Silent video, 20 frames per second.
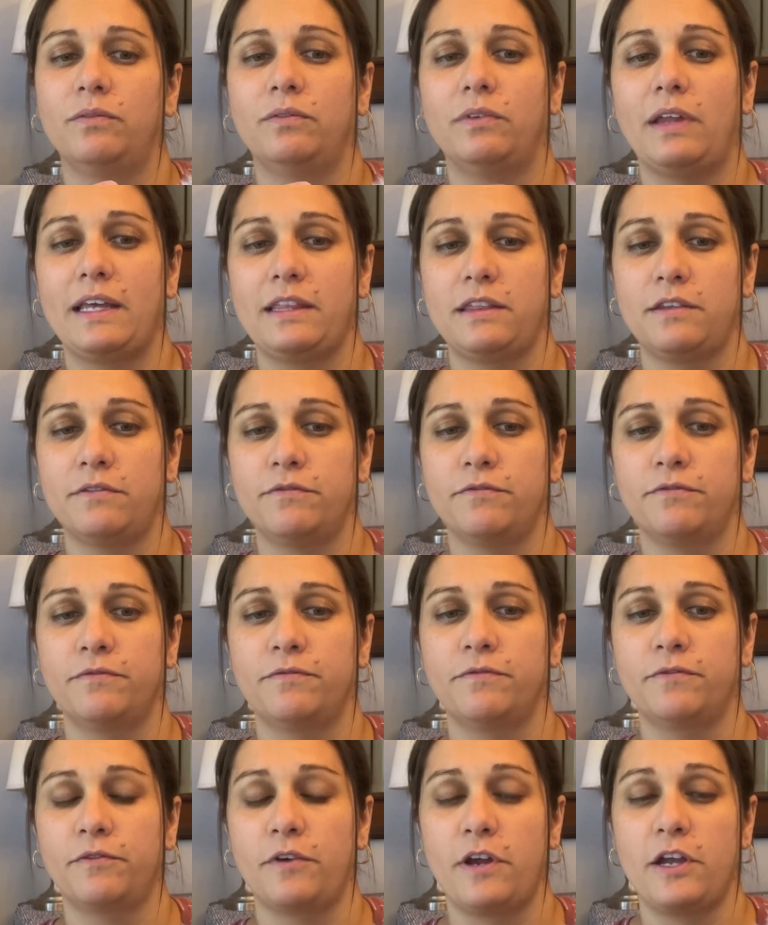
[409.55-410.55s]
like the
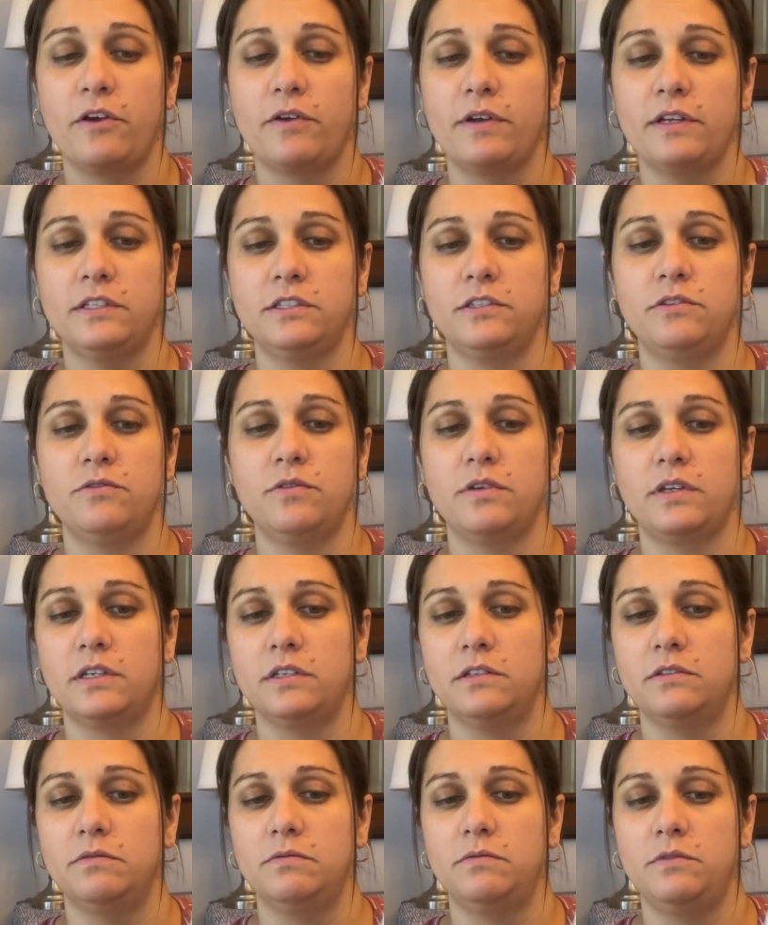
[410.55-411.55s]
fragrance,
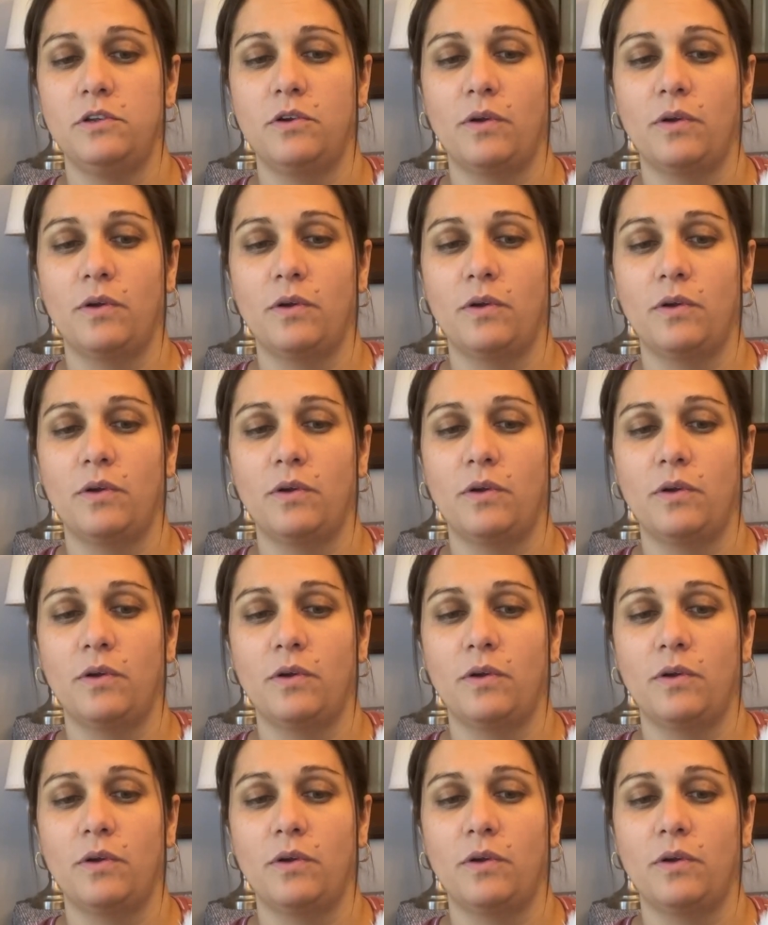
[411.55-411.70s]
you